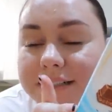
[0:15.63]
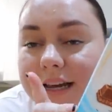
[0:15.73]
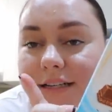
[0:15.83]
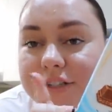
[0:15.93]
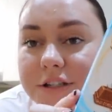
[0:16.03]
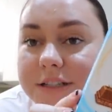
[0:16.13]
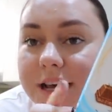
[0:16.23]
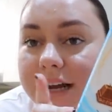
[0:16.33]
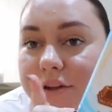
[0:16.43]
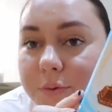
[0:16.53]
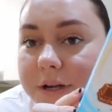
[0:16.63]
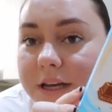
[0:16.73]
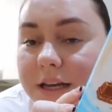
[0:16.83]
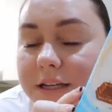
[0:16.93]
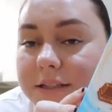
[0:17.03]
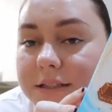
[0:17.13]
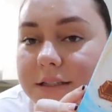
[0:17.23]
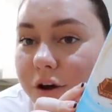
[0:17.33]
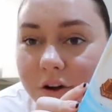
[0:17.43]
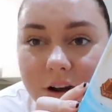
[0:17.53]
It tastes just like the
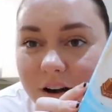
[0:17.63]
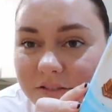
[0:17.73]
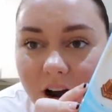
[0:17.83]
Whittaker's coconut